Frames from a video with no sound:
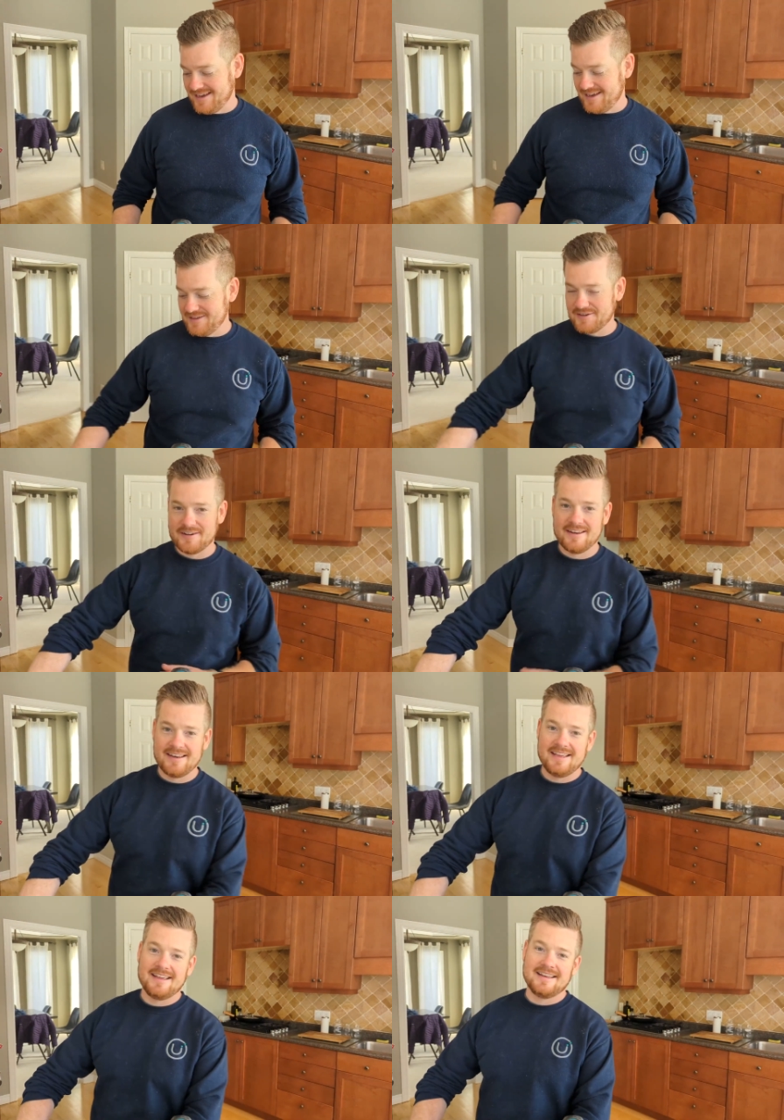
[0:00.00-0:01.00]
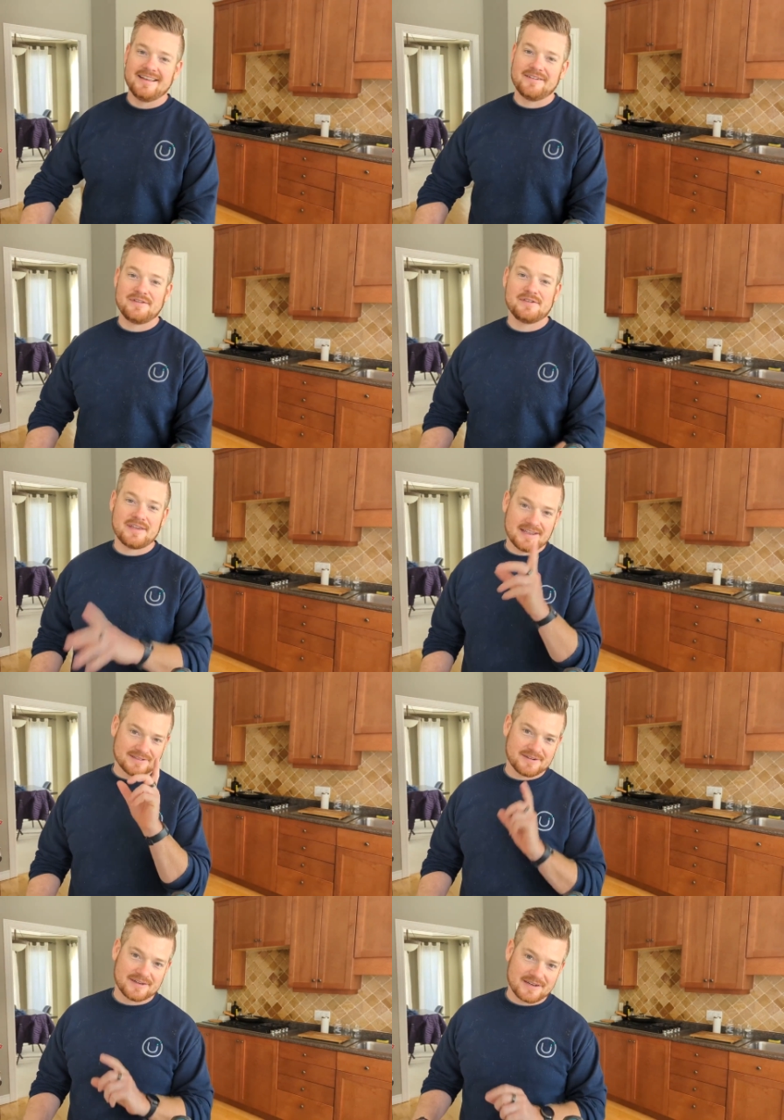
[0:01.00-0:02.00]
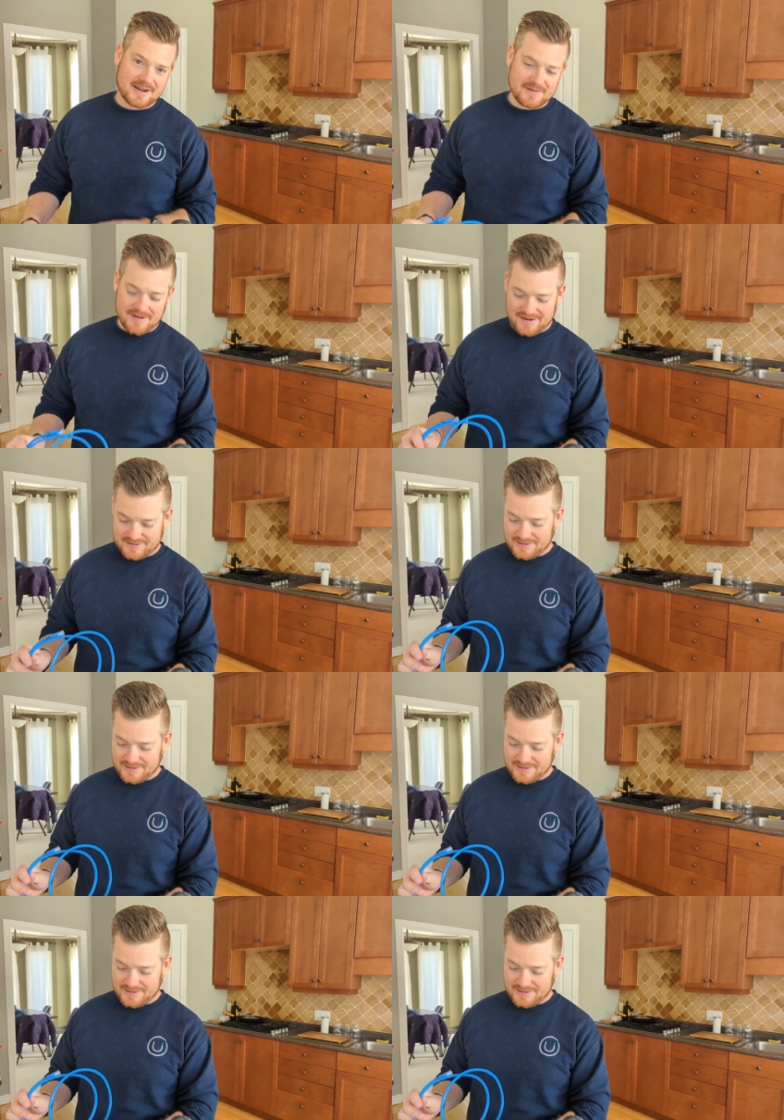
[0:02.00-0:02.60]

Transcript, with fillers: Uh, you're going to need a few things, and we're going to talk about it.